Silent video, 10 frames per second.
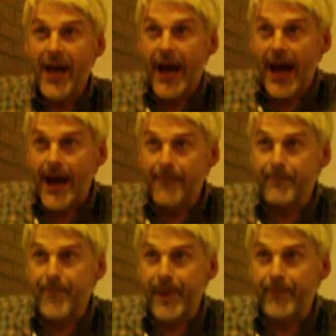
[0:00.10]

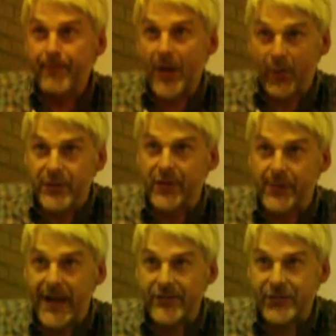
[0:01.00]
I want to talk
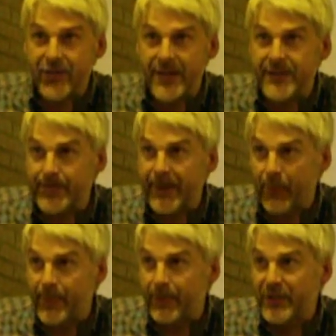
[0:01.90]
about strategy, but I
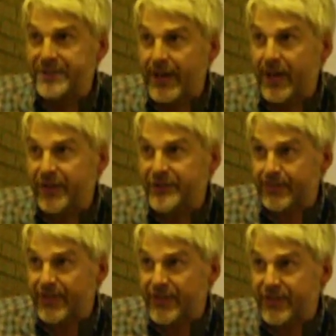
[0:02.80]
want to point out
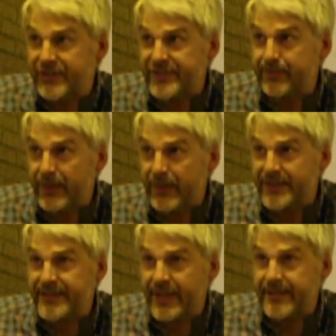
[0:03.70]
something that Christine
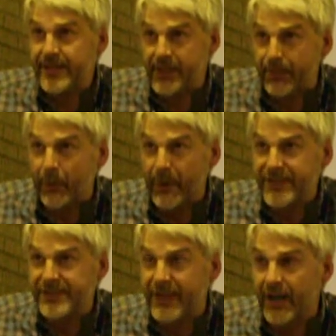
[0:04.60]
Blower said a couple of
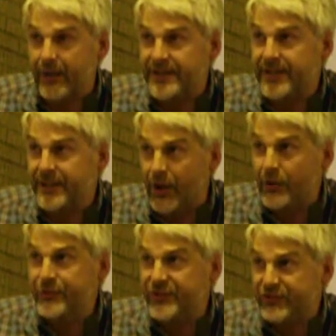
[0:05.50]
weeks ago, is that
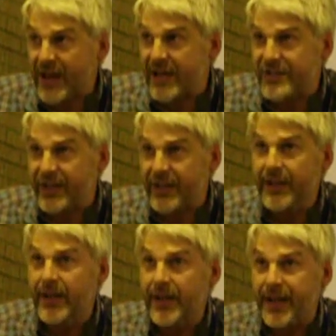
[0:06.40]
Gove's
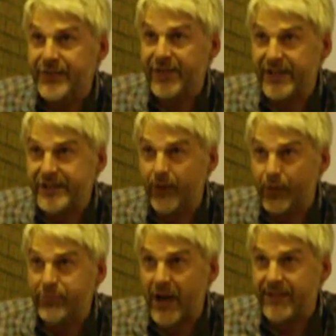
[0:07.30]
strategy is for the
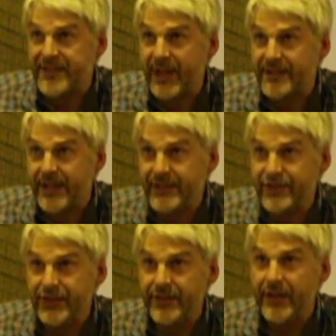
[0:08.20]
total
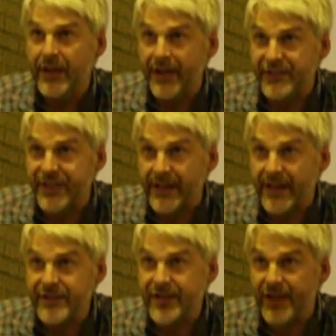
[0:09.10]
privatisation of state
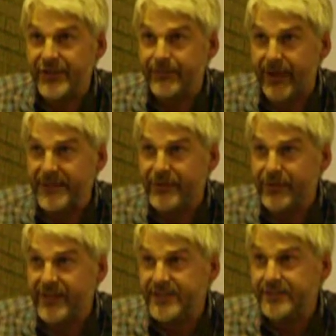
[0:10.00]
education by
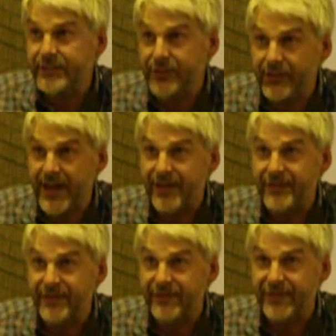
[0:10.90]

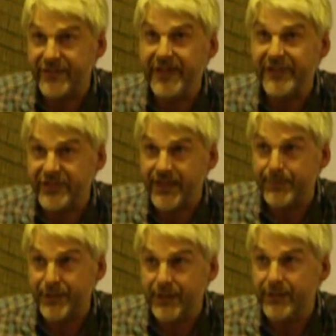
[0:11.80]
2015. She's
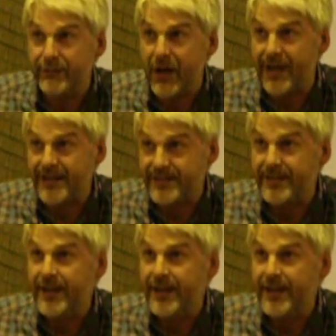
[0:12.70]
absolutely right.